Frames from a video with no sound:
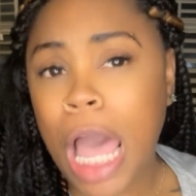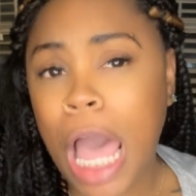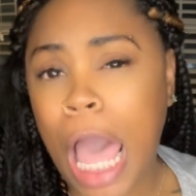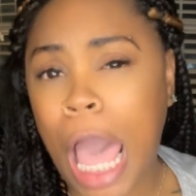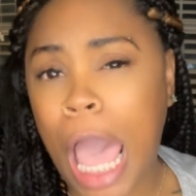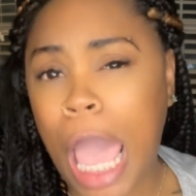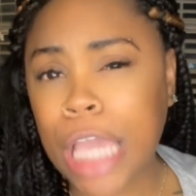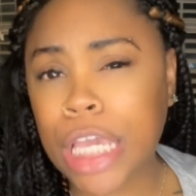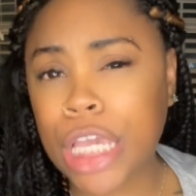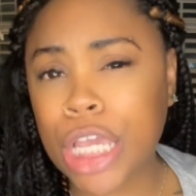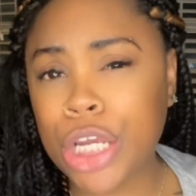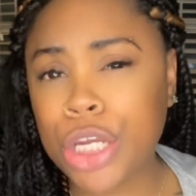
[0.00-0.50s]

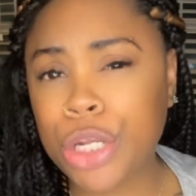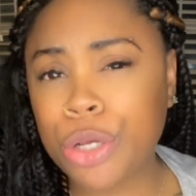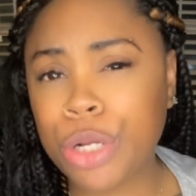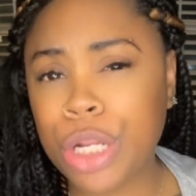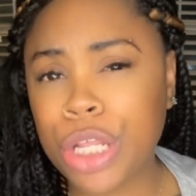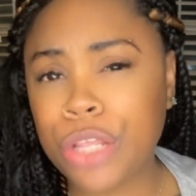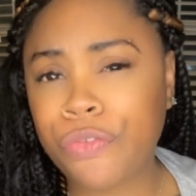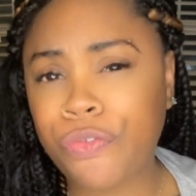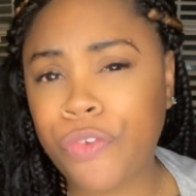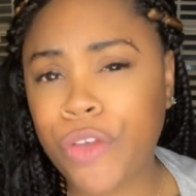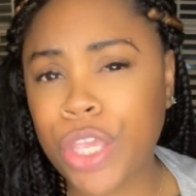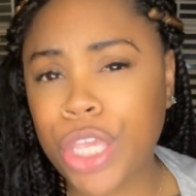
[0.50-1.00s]
I can do
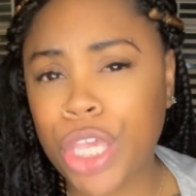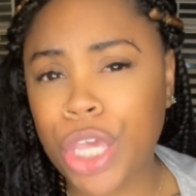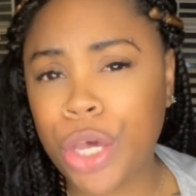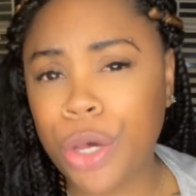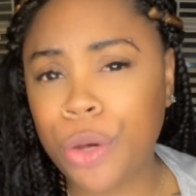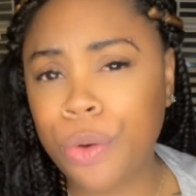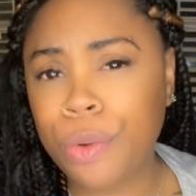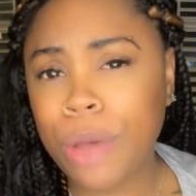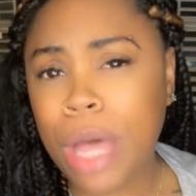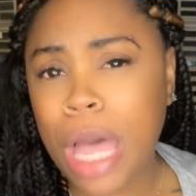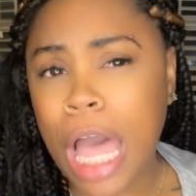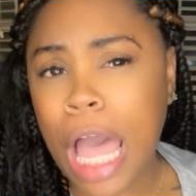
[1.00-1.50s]
this for
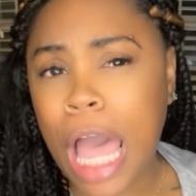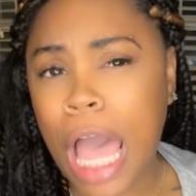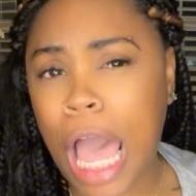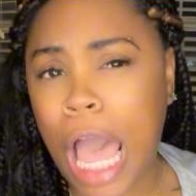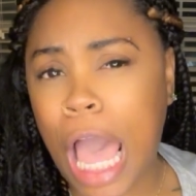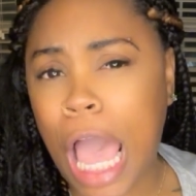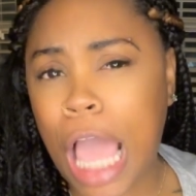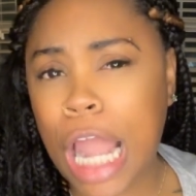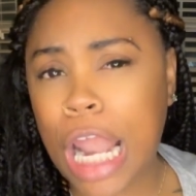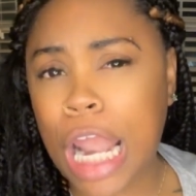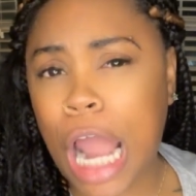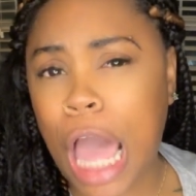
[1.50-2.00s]
you.
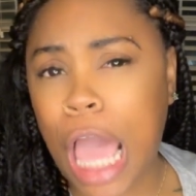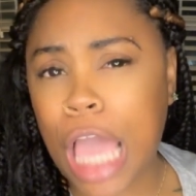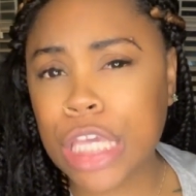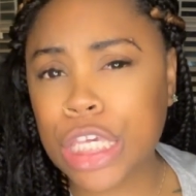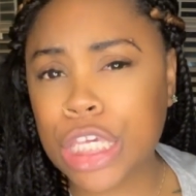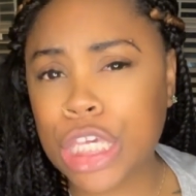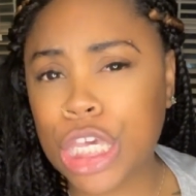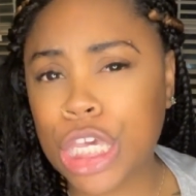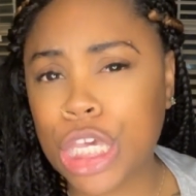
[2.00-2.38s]
I like